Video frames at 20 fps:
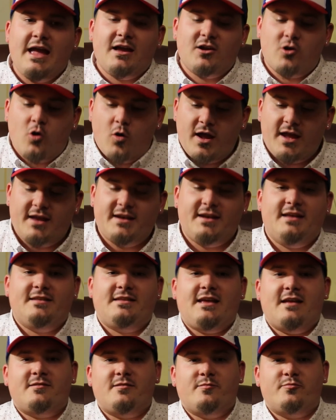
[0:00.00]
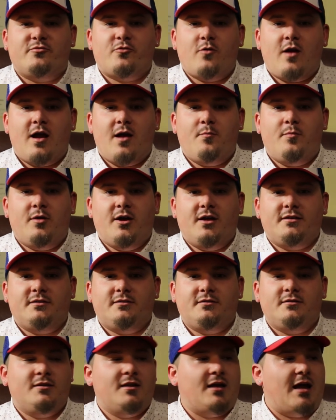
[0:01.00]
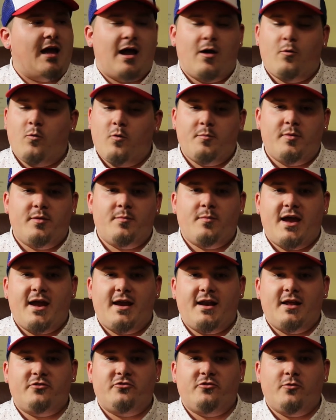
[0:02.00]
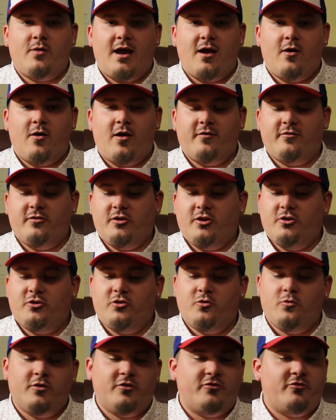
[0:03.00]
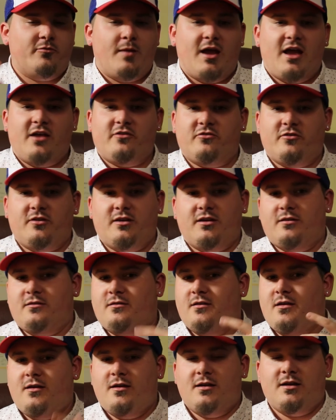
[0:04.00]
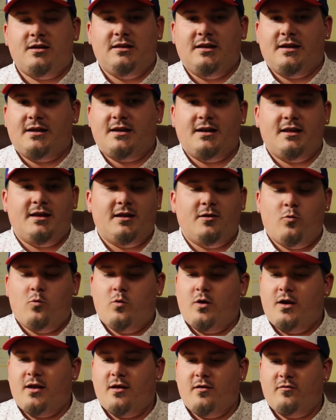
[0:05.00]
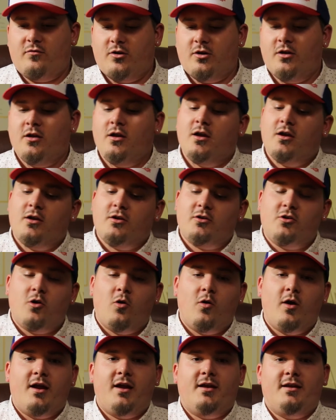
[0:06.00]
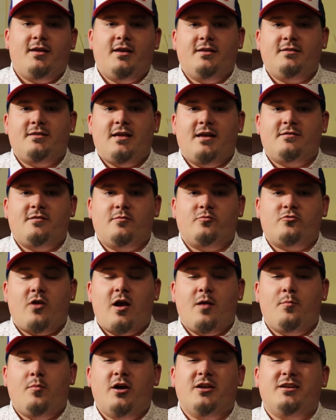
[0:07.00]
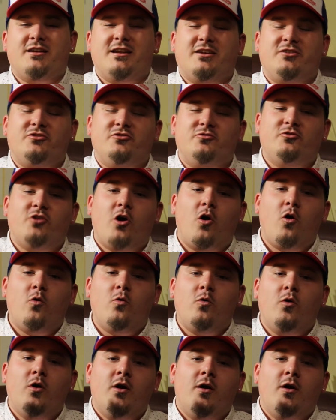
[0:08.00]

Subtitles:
Go ahead and hit that subscribe button. I won't be mad at you however you do it, smashing it, clicking it, whatever. Go ahead and hit that subscribe button, and don't